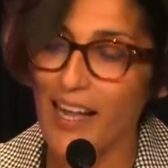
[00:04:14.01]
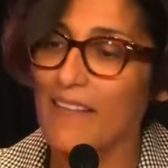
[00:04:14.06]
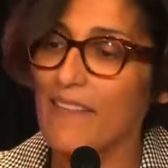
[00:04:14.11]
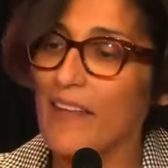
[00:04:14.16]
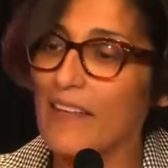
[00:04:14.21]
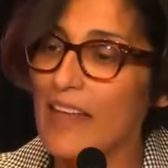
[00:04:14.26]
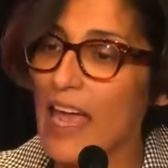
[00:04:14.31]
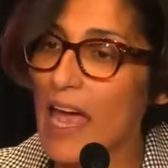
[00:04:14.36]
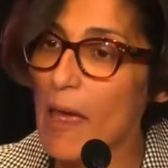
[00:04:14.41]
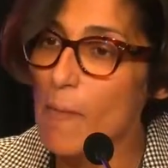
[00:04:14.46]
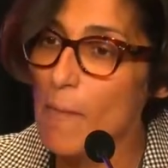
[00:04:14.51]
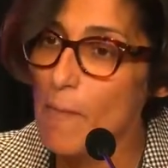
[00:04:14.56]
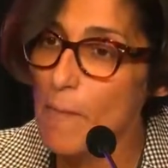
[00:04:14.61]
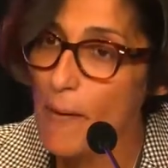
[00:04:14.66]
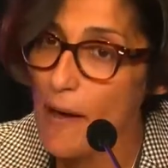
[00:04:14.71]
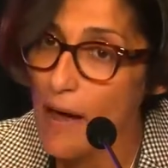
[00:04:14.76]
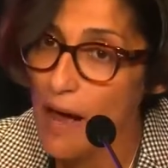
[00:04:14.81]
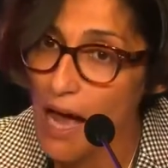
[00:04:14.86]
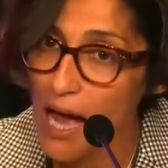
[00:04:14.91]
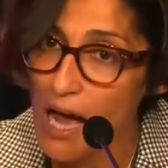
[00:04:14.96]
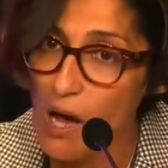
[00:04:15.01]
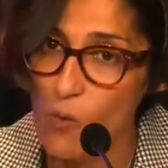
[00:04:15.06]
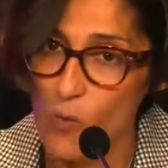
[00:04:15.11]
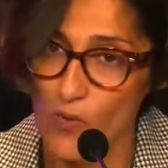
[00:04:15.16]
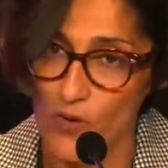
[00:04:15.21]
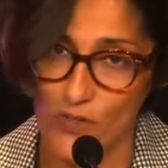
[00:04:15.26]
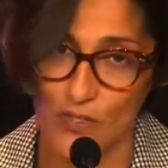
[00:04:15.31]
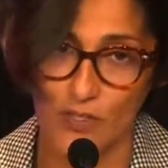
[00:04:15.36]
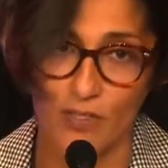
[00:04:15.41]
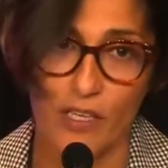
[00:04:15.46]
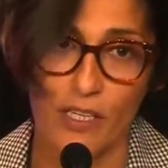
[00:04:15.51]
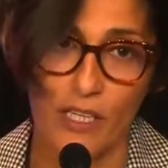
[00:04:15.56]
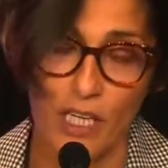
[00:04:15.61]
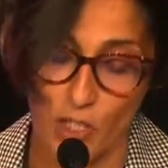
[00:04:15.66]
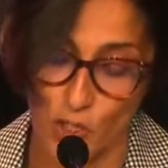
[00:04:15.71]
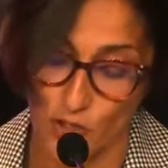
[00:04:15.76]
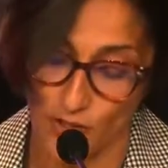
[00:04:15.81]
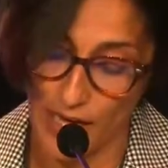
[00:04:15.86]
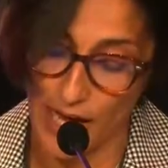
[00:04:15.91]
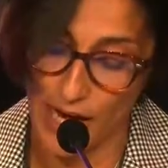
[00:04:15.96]
that empowers
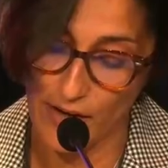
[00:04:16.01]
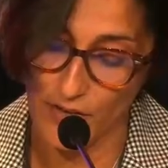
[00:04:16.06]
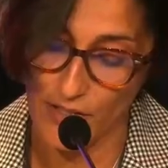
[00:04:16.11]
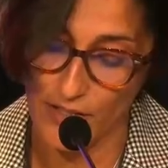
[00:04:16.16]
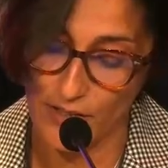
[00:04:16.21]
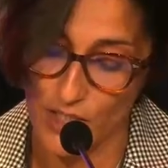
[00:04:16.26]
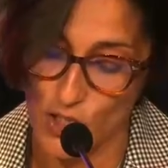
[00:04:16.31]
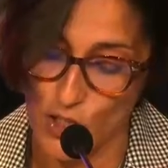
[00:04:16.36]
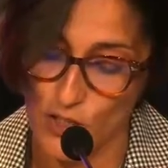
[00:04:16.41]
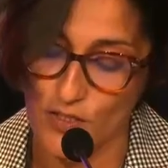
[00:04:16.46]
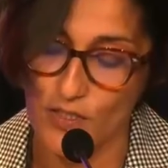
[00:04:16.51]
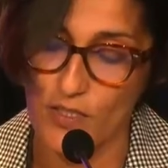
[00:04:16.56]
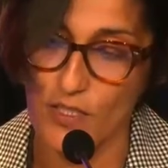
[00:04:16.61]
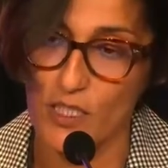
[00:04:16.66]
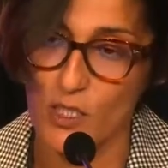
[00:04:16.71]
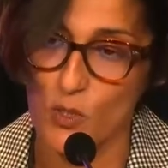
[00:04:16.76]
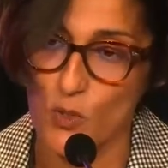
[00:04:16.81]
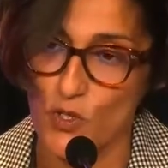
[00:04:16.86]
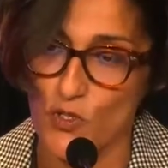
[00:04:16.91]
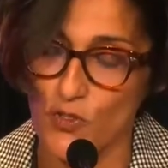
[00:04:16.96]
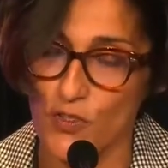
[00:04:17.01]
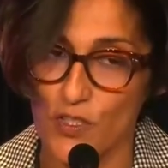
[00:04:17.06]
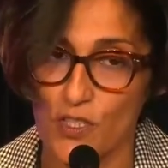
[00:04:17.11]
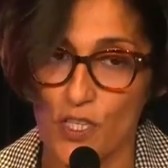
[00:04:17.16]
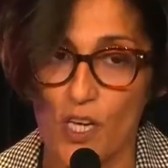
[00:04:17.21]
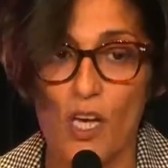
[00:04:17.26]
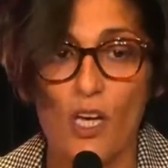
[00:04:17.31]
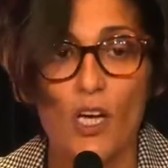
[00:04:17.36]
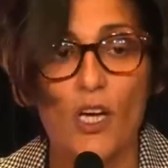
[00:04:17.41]
cultural heritage institutions